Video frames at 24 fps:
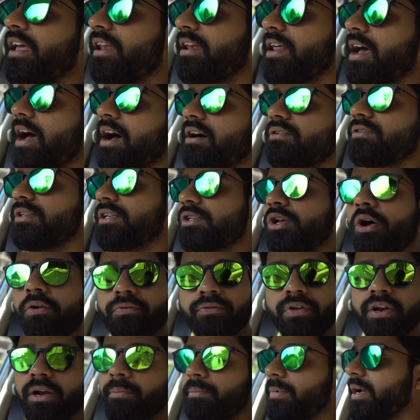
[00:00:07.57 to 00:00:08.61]
and how the
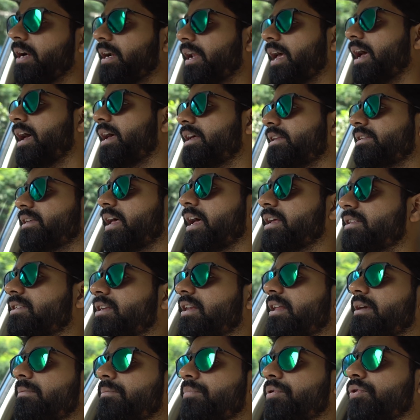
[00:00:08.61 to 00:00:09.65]
software update has
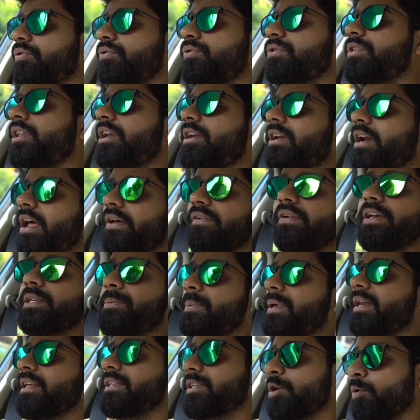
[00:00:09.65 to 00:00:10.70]
actually improved the drive
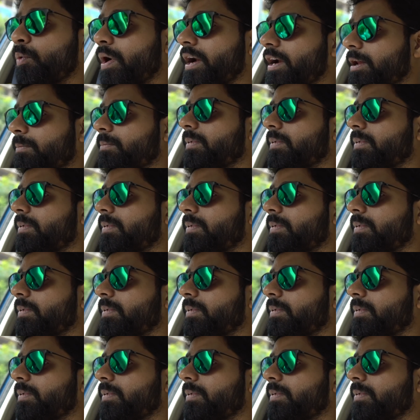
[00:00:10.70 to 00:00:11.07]
experience quite a